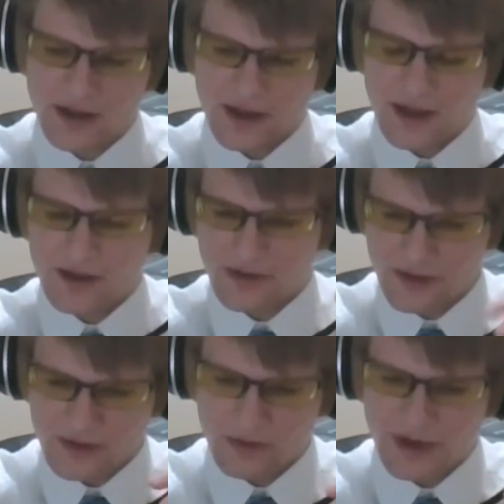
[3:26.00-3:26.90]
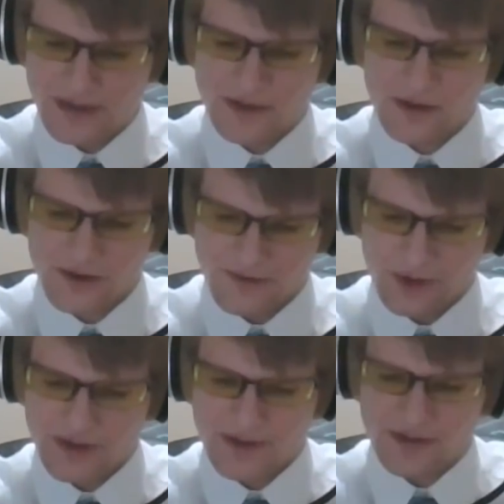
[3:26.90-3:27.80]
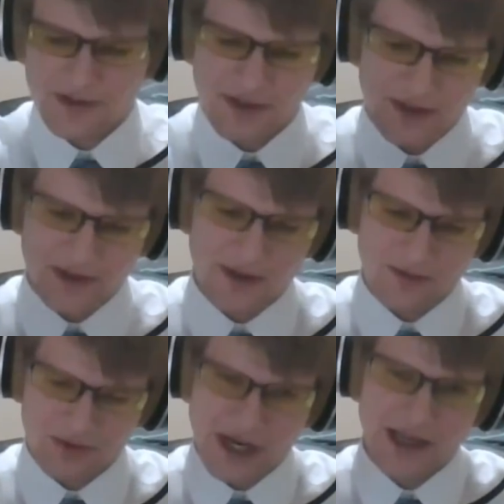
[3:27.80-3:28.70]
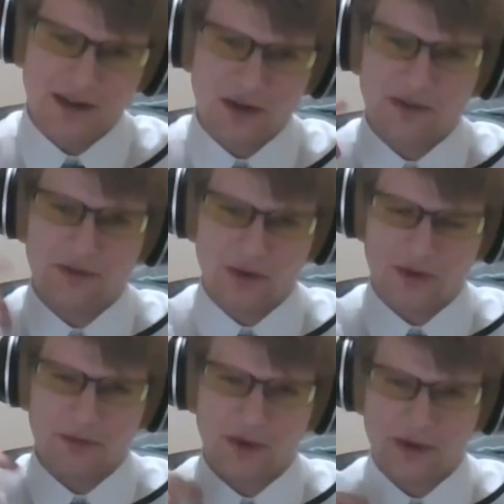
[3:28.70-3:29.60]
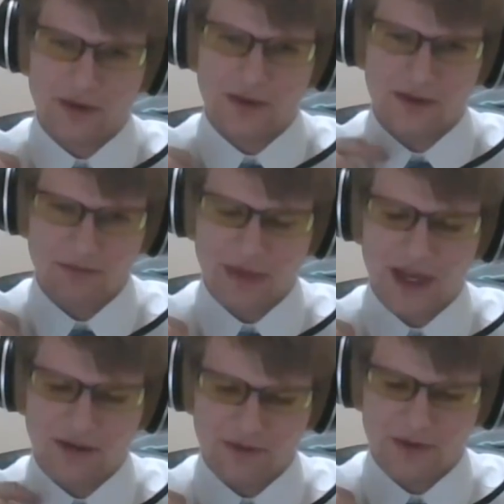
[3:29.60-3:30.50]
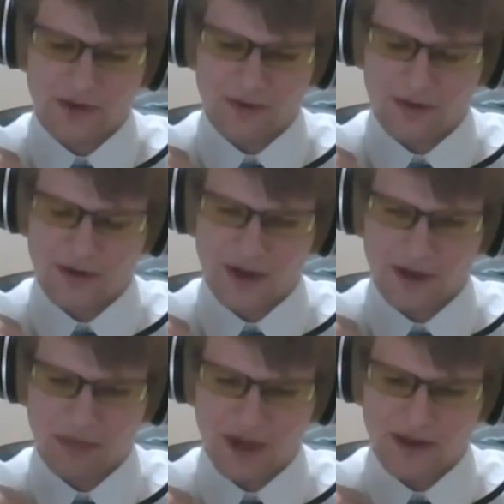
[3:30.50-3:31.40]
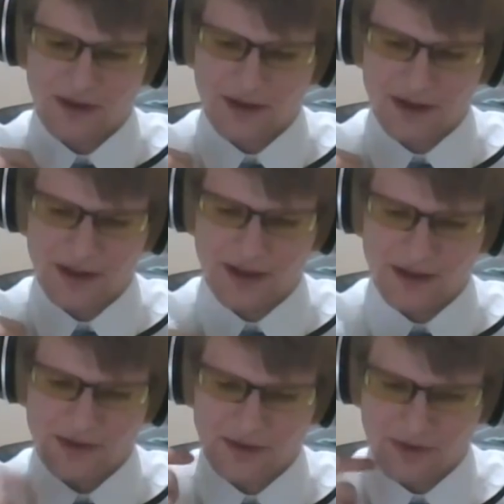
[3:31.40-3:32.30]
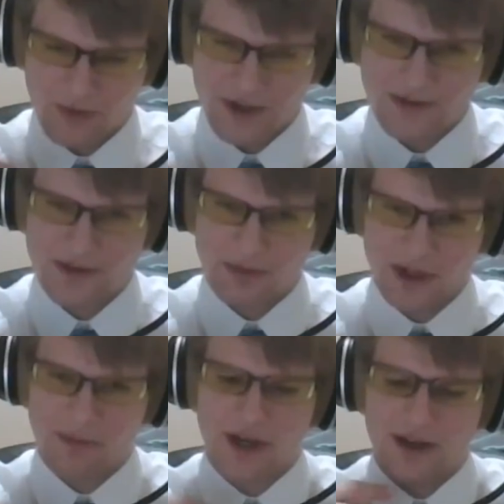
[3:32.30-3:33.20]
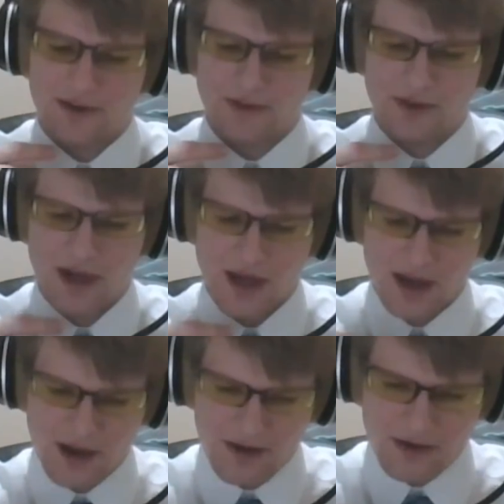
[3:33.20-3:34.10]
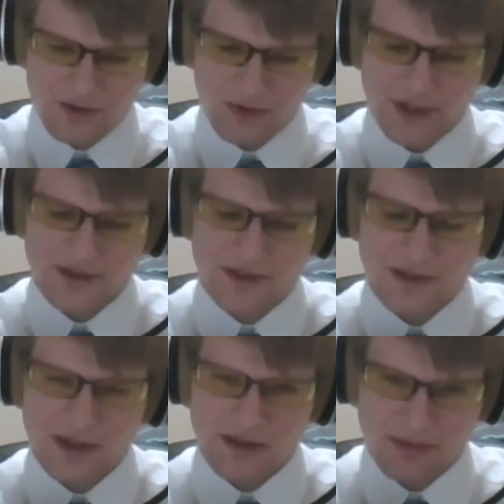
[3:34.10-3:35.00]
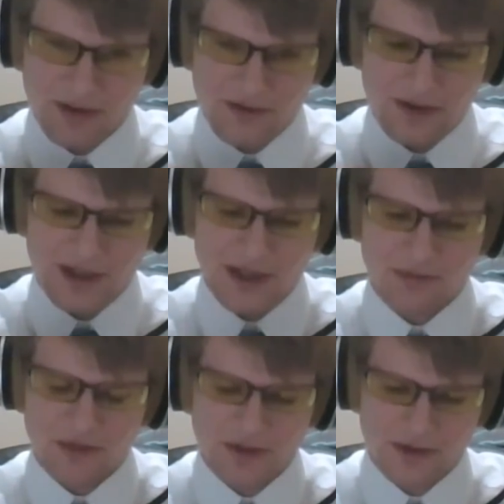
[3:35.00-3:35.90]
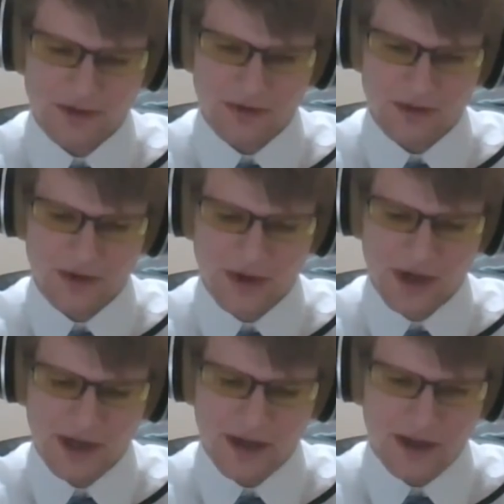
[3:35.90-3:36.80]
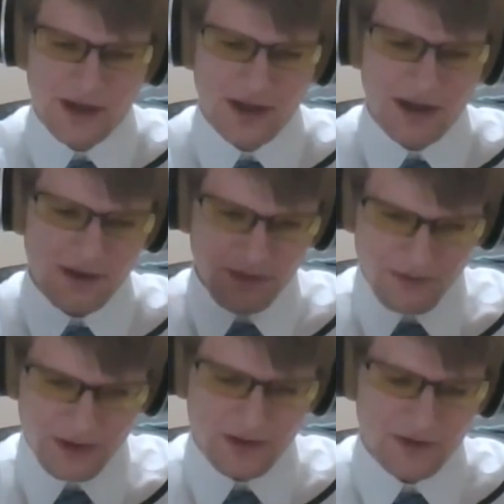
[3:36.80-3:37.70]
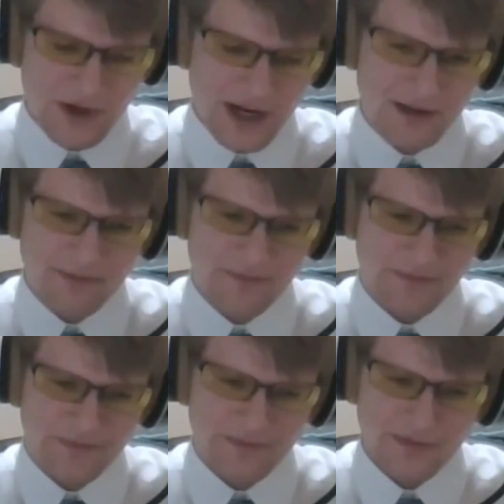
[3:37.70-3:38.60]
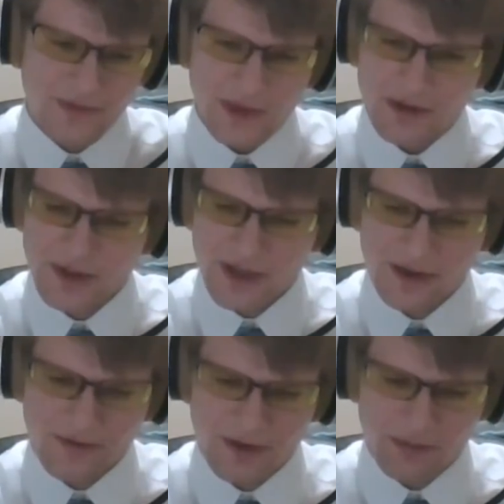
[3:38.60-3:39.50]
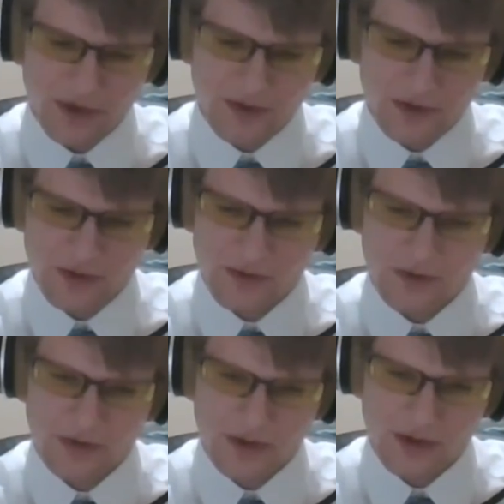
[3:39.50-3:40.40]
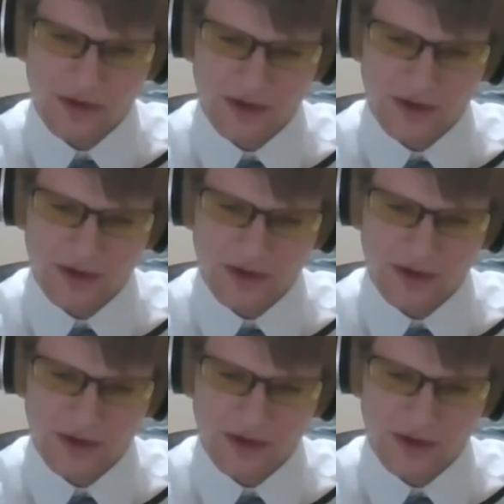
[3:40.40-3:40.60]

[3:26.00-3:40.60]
and you click twice to go to your voice assistant. On the right, you have normal microphone button clicking, so once to play pause, twice to skip, and 3 times to reverse a track. Connect via Bluetooth,